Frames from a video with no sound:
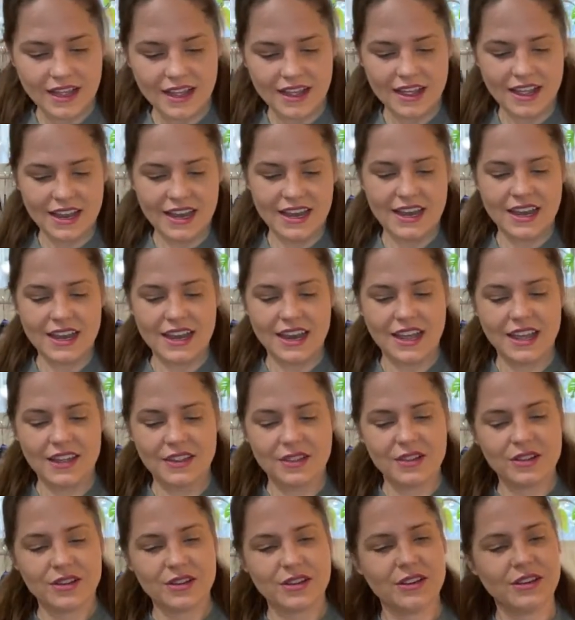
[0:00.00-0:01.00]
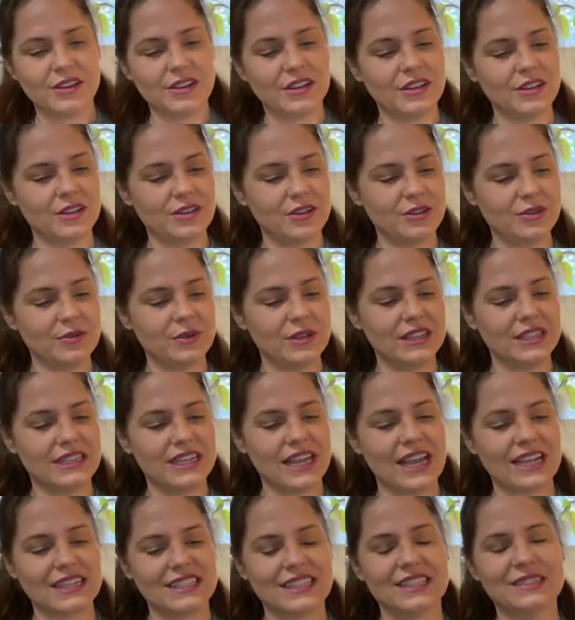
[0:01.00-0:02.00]
Another new with
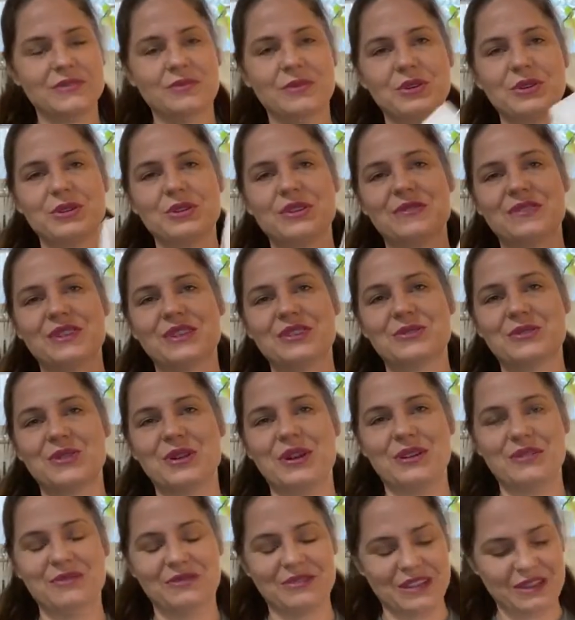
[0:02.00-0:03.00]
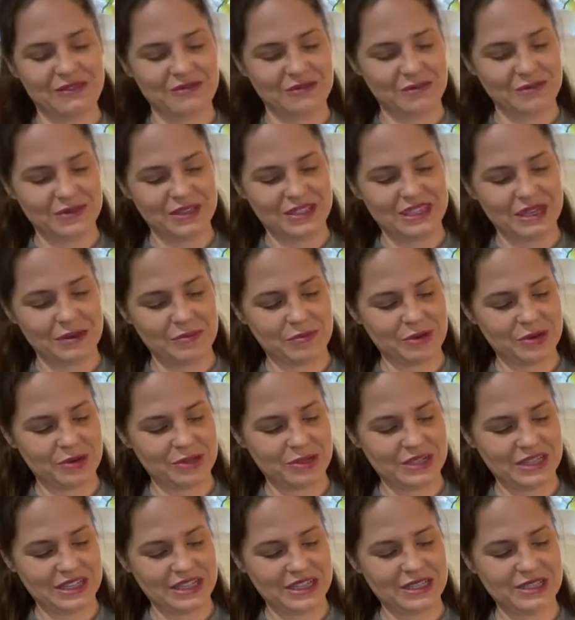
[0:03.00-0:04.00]
tags. I wonder if these were all like from the same
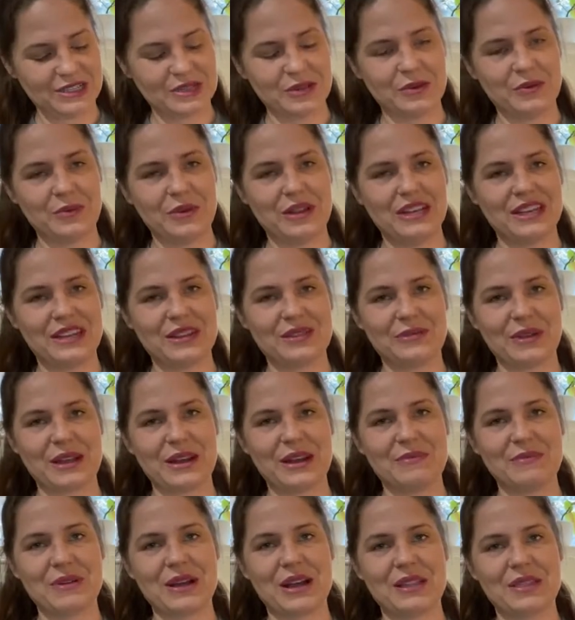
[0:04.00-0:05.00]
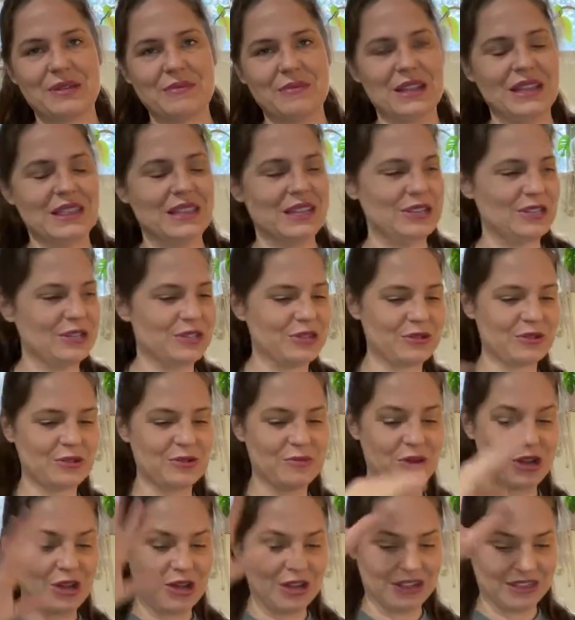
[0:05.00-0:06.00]
person. So when ThredUp got them in, they just threw
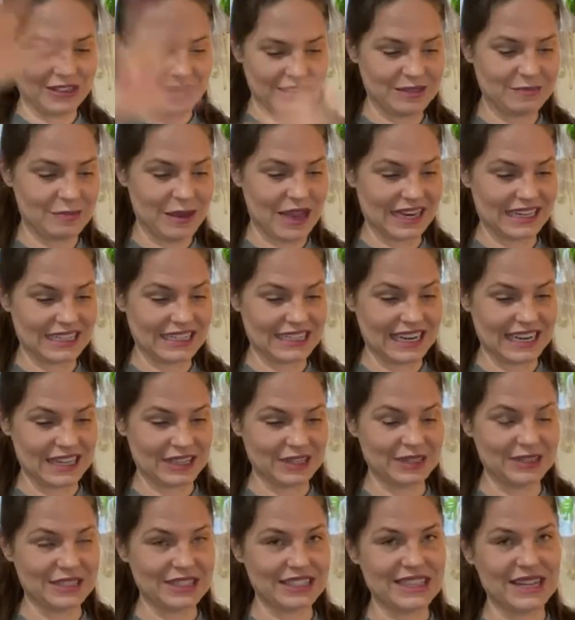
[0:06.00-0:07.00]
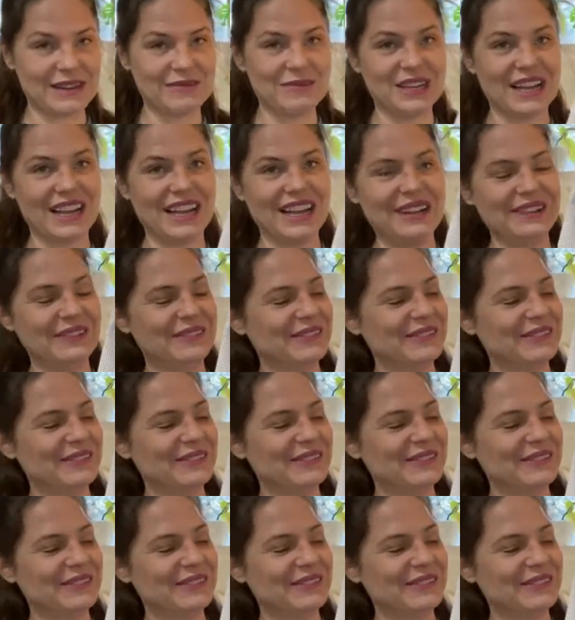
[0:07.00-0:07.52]
them all in this bag together at the same time.